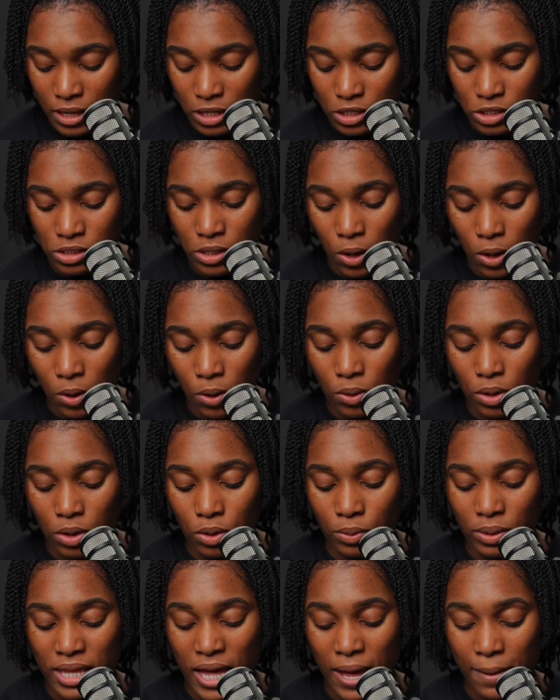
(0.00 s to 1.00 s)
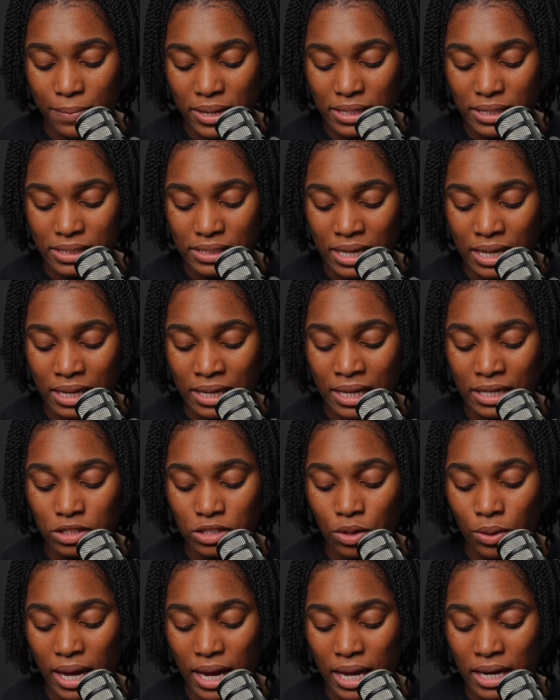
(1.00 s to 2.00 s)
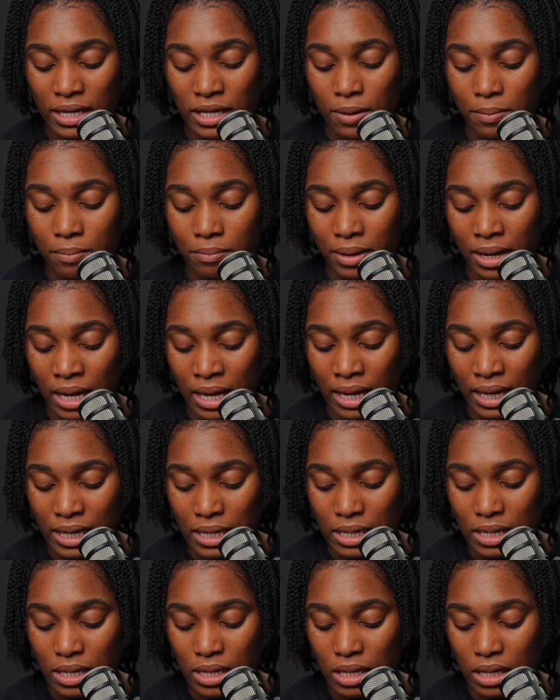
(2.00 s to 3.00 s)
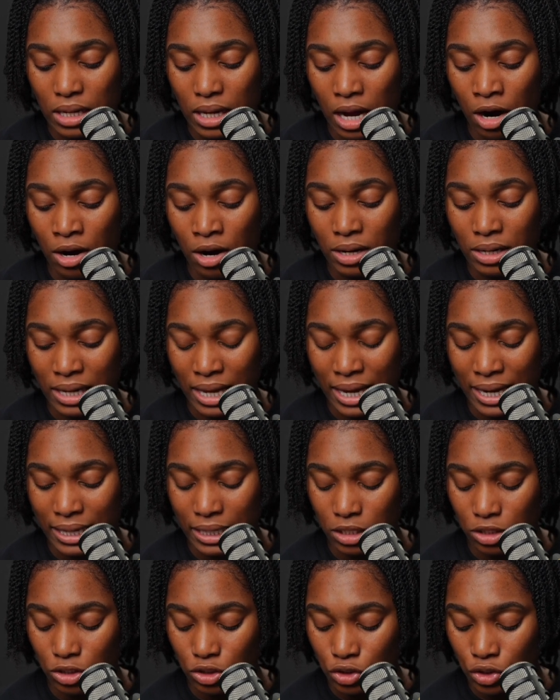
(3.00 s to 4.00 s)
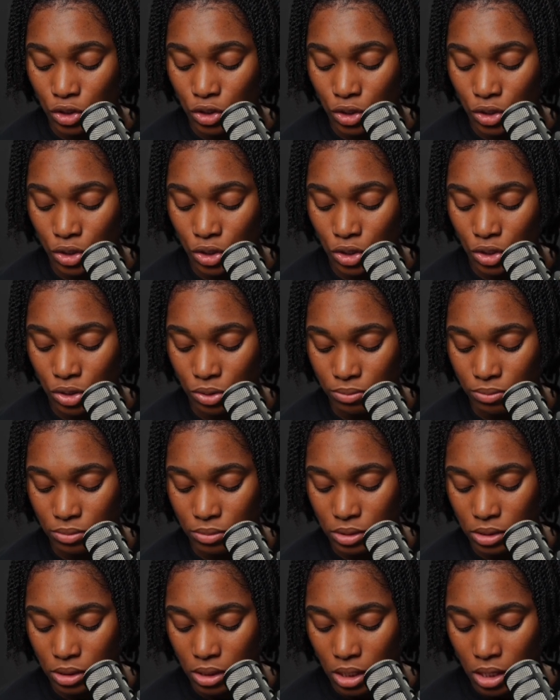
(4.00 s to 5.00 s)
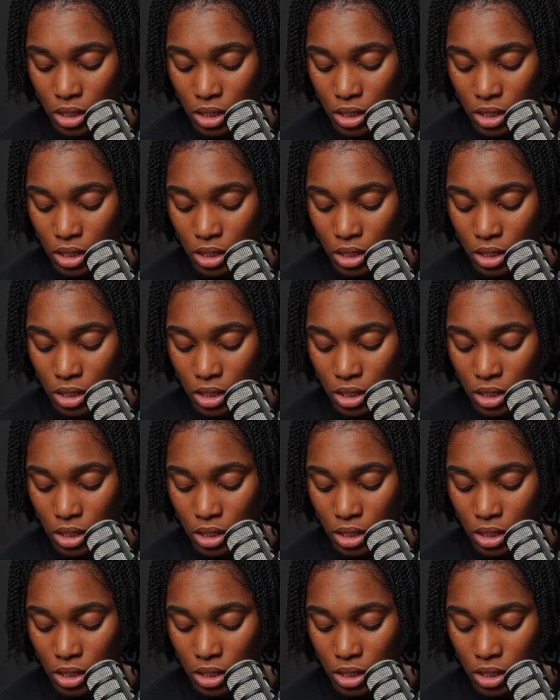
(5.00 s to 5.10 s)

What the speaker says: So with that being said, let's go ahead and combine our like terms.